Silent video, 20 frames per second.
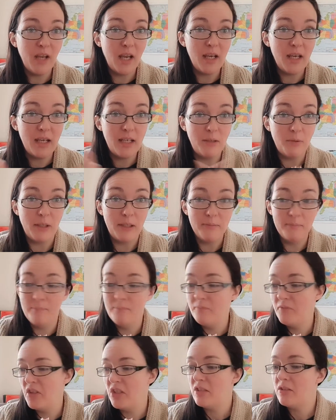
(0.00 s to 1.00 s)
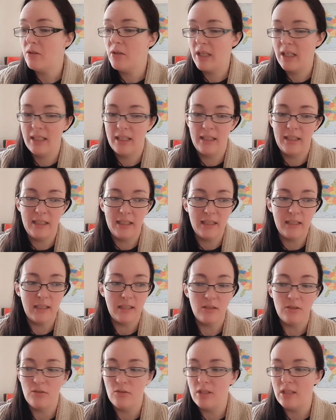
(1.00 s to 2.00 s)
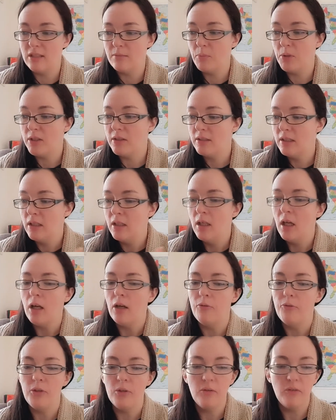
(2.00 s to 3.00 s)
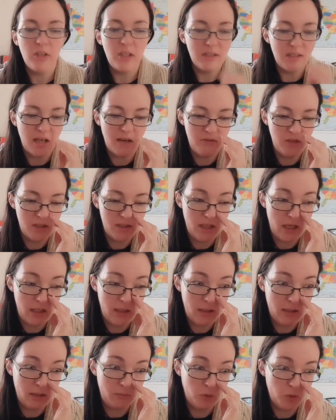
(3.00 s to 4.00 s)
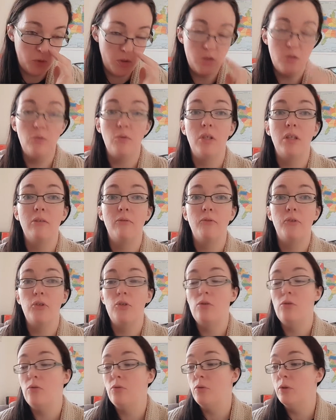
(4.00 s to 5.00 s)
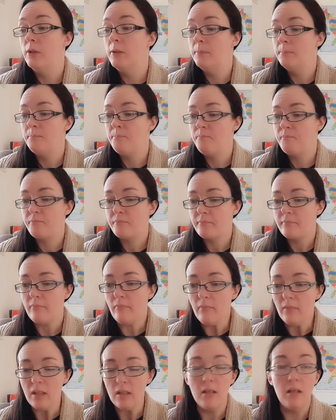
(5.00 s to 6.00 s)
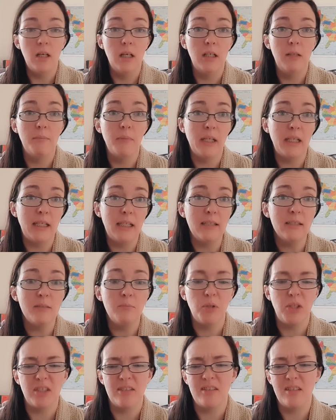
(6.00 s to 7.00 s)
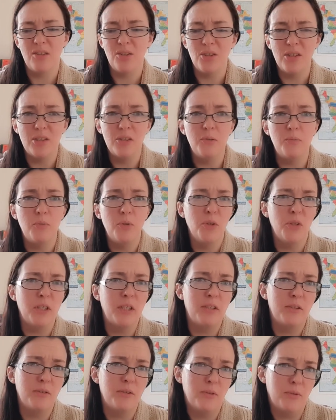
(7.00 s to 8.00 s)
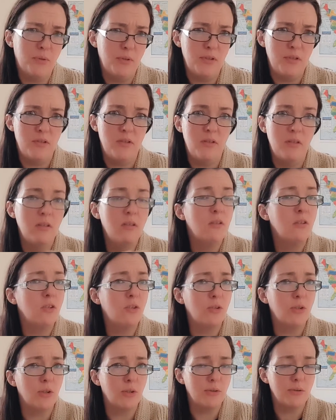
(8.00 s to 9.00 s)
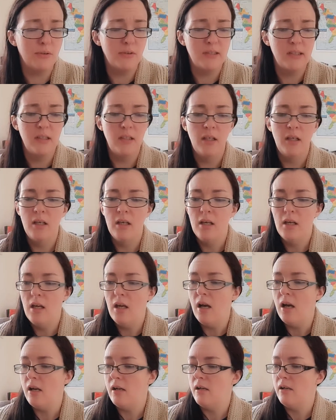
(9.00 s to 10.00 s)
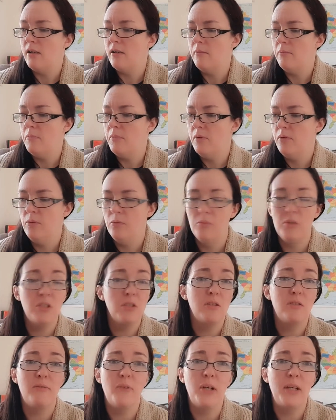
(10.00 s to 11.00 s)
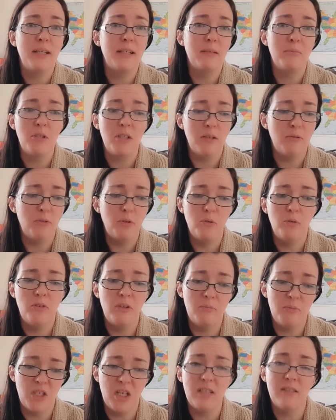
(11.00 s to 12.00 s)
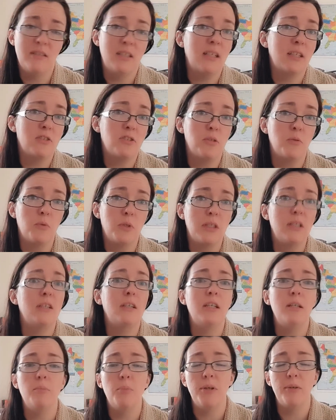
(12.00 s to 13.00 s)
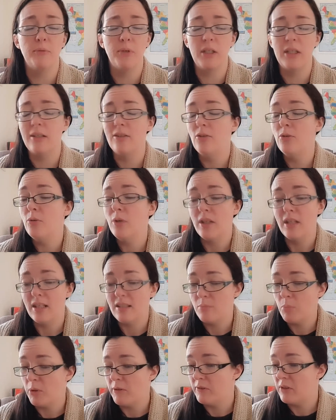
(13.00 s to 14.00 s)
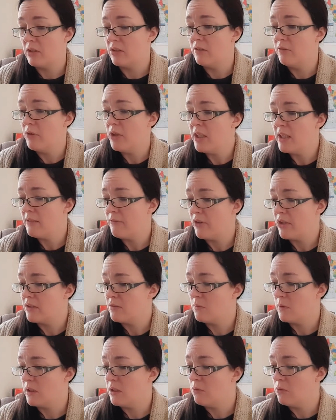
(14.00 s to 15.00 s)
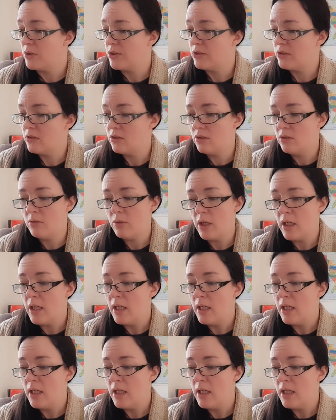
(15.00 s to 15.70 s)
Anyway, let's go ahead and get into these books. A few of these I've decided I'm going to give to my niece because they are a little more geared towards girls, which is fine. I mean, a few of them Jackson actually wanted to keep and read too, and that's perfectly fine if that's what he wants to do.